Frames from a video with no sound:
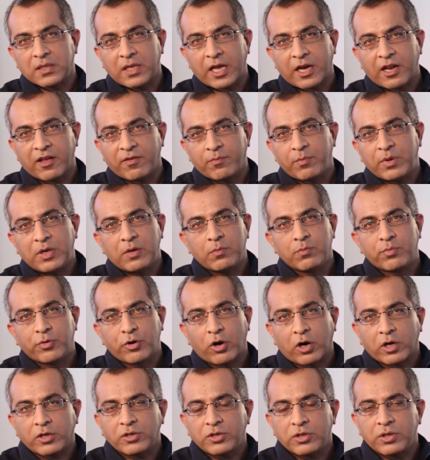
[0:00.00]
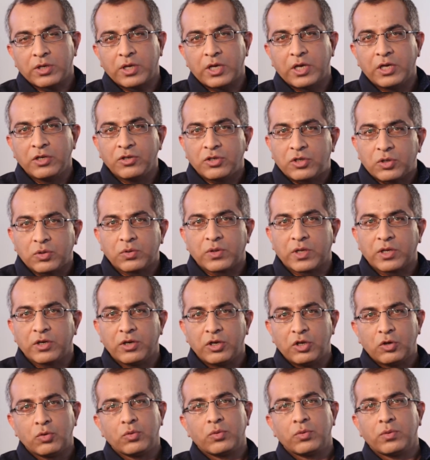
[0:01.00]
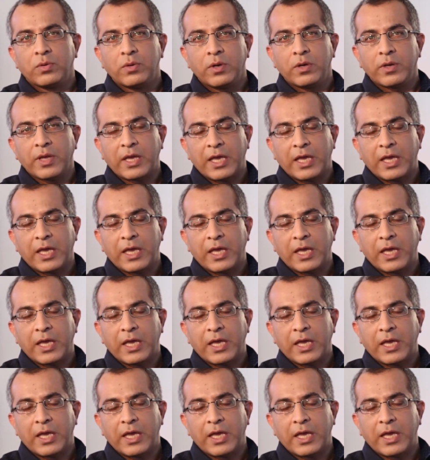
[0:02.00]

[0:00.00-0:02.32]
that have been brought into the new